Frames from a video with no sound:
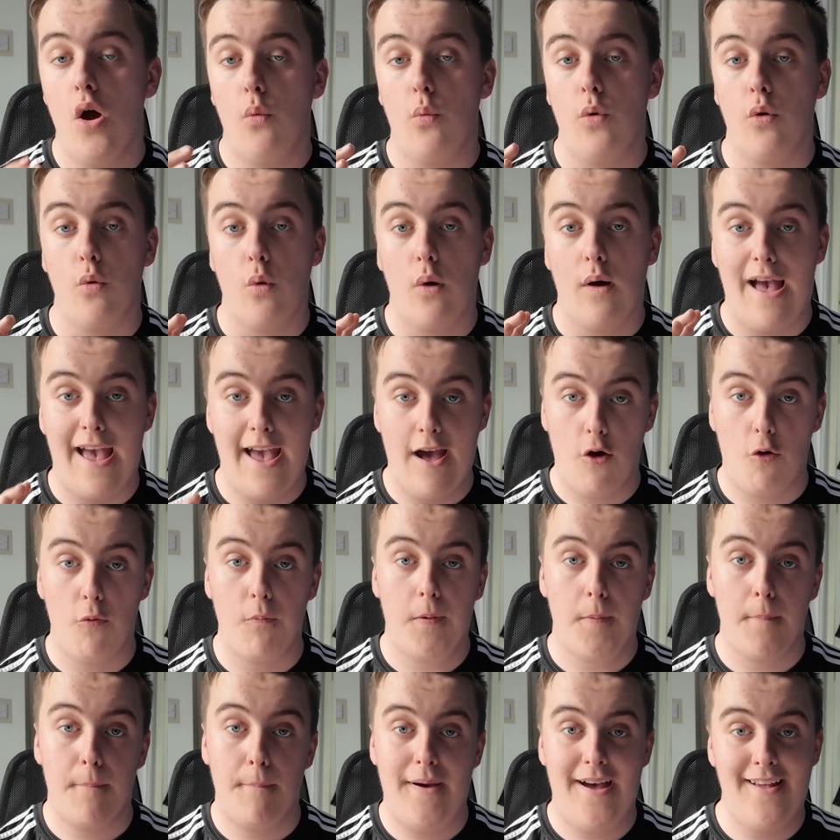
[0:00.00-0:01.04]
will
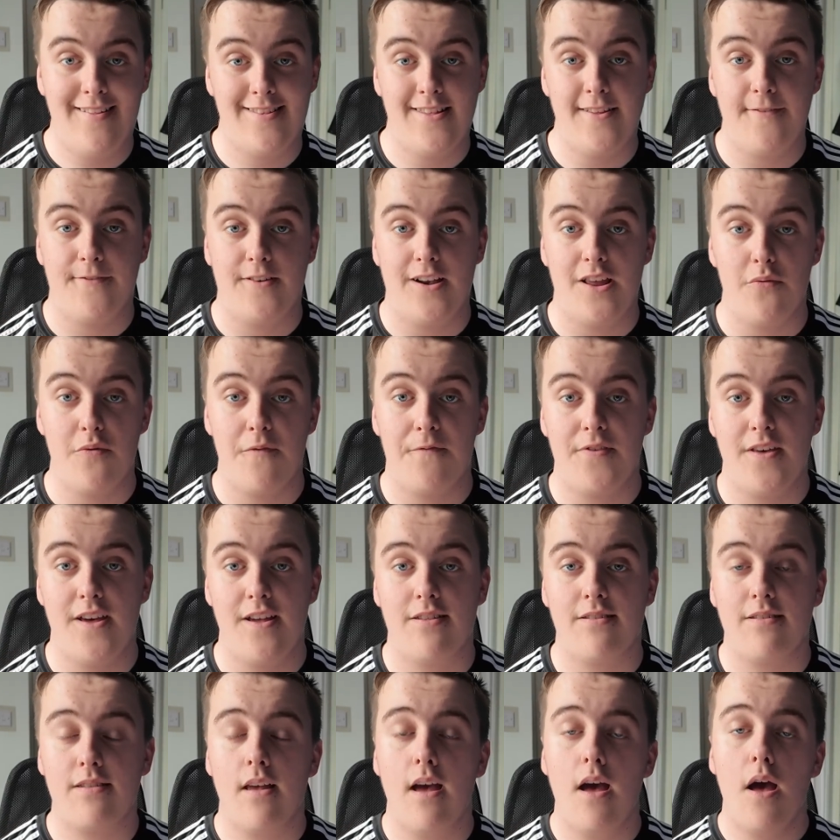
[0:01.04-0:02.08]
help massively with
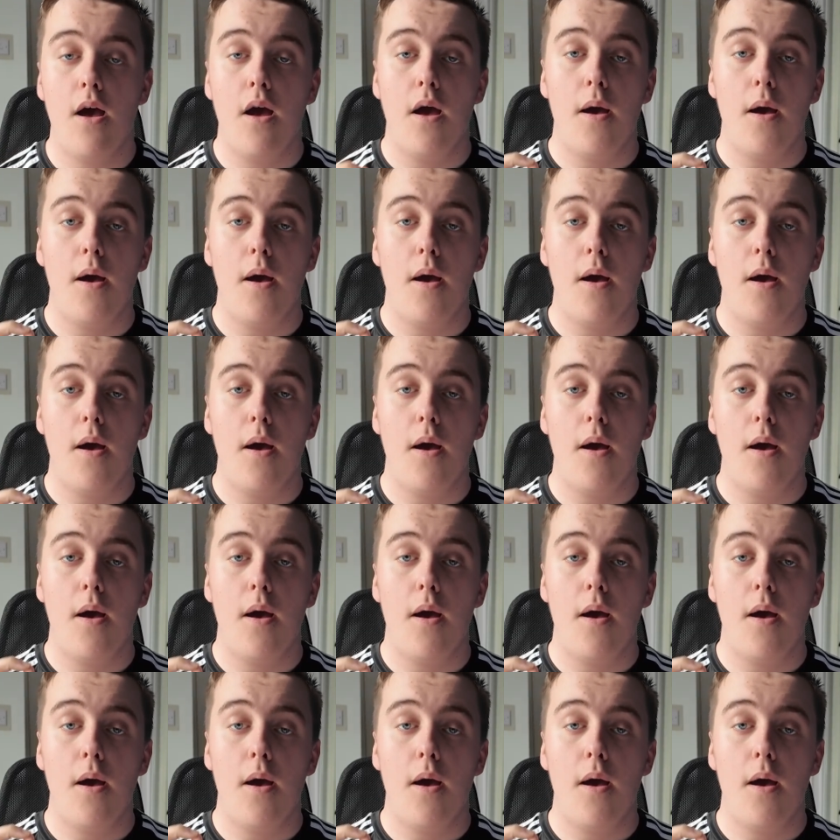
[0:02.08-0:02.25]
this.